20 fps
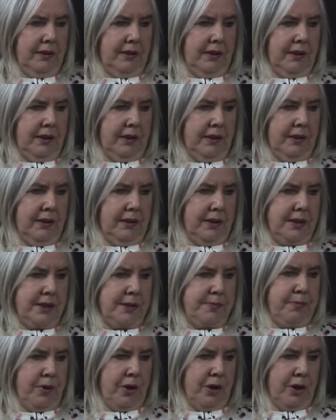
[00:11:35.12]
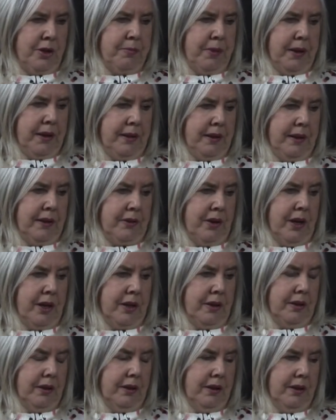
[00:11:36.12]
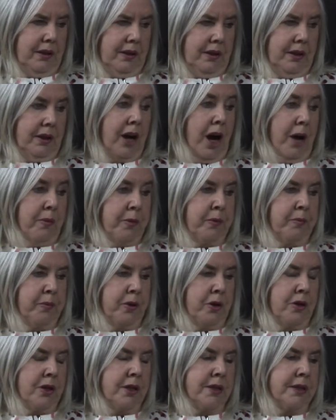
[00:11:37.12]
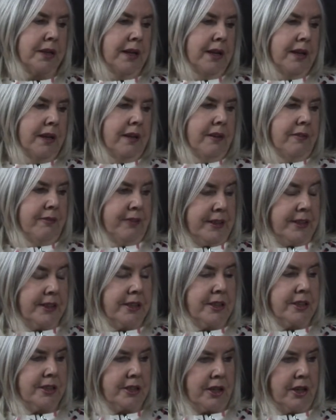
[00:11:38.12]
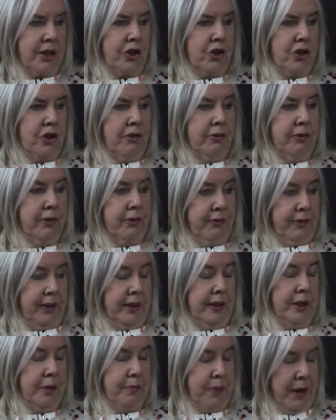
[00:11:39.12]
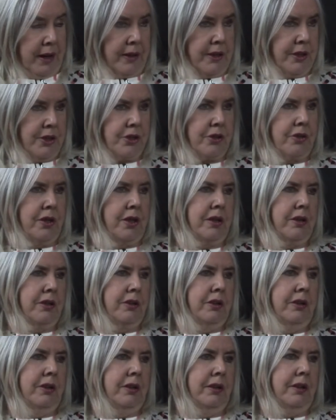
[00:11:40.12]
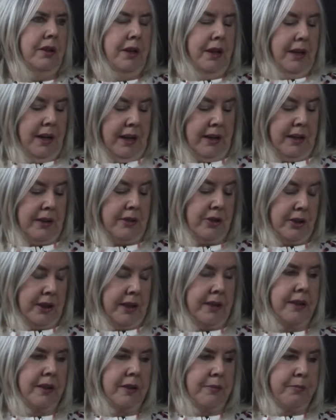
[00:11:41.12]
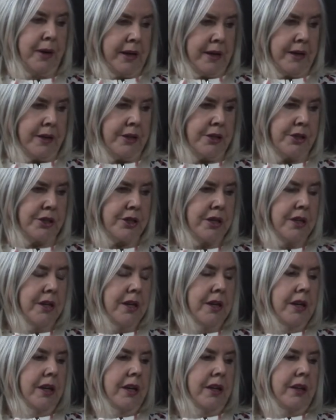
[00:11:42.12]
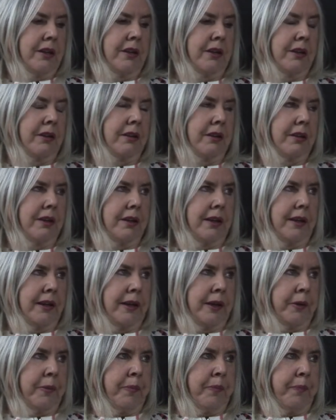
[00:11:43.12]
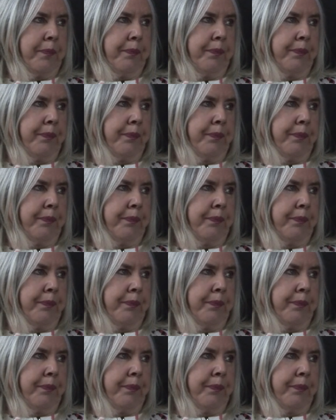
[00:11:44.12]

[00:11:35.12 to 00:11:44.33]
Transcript: uh, is bound by a credit a common bond. Fintona started off with the Parish Credit Union, and it took in the parish. Now um,